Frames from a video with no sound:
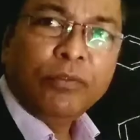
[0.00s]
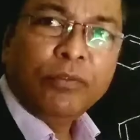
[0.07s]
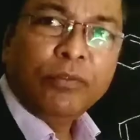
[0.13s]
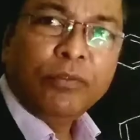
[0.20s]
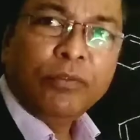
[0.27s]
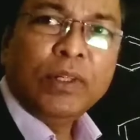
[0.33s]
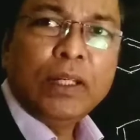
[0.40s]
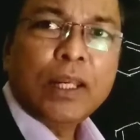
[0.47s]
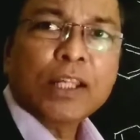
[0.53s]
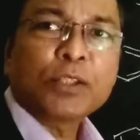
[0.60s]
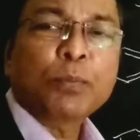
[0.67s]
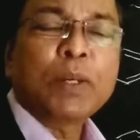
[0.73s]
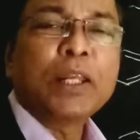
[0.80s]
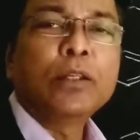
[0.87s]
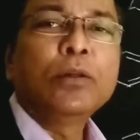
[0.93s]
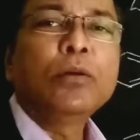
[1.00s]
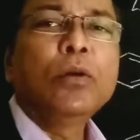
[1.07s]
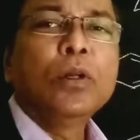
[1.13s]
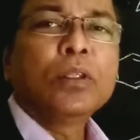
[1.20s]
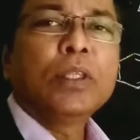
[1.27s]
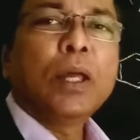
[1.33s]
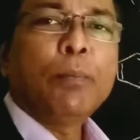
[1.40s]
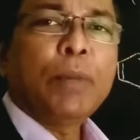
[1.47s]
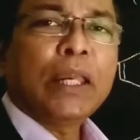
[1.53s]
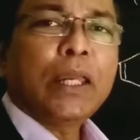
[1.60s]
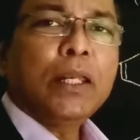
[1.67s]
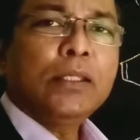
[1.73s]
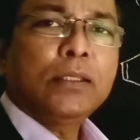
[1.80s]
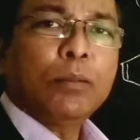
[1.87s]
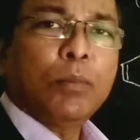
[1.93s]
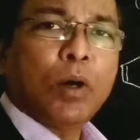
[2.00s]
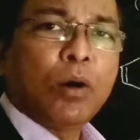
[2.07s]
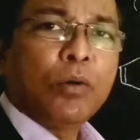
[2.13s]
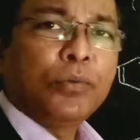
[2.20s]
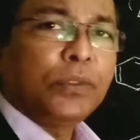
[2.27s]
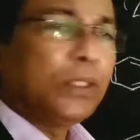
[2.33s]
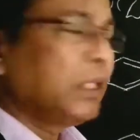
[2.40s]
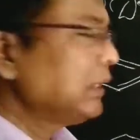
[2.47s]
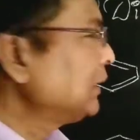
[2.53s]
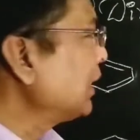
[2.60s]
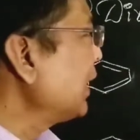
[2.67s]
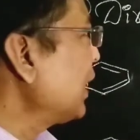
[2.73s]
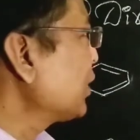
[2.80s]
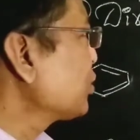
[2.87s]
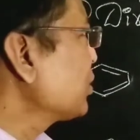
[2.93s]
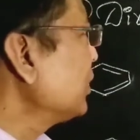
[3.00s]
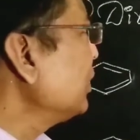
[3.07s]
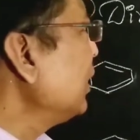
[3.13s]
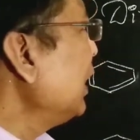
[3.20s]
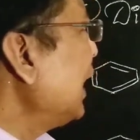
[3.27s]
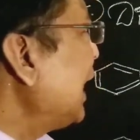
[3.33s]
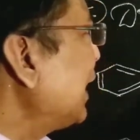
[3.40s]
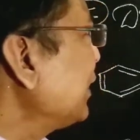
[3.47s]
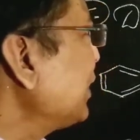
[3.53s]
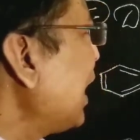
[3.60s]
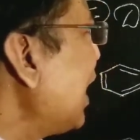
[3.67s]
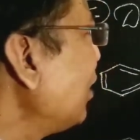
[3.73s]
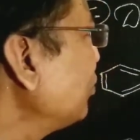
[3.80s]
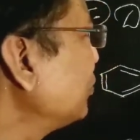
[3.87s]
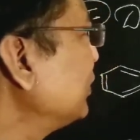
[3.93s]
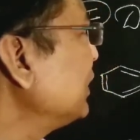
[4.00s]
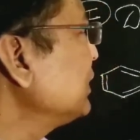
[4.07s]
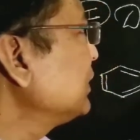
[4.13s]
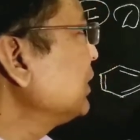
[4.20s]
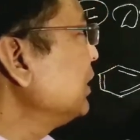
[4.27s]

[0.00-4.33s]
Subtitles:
I will explain you the mechanism of this reaction and how this